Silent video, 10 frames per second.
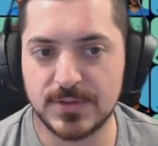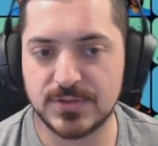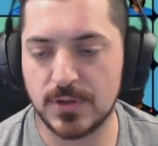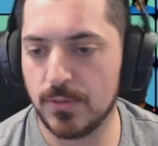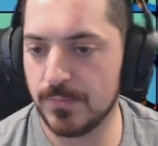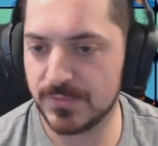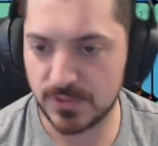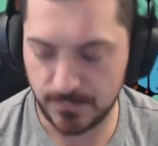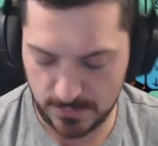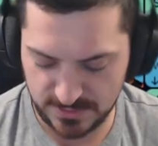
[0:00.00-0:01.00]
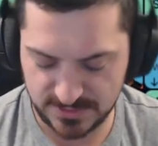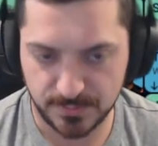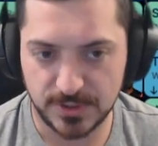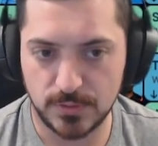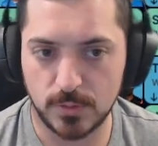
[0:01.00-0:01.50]
So far, this is a
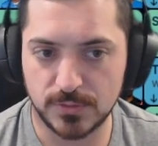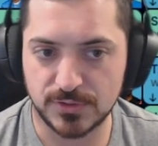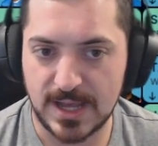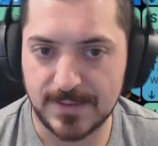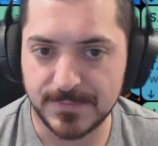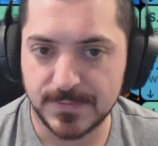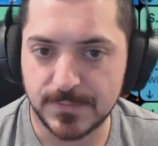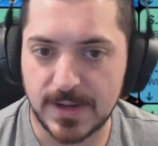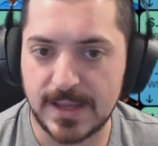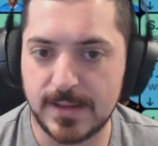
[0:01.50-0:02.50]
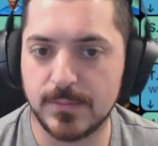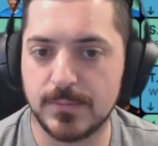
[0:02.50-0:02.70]
pretty normal draft, right?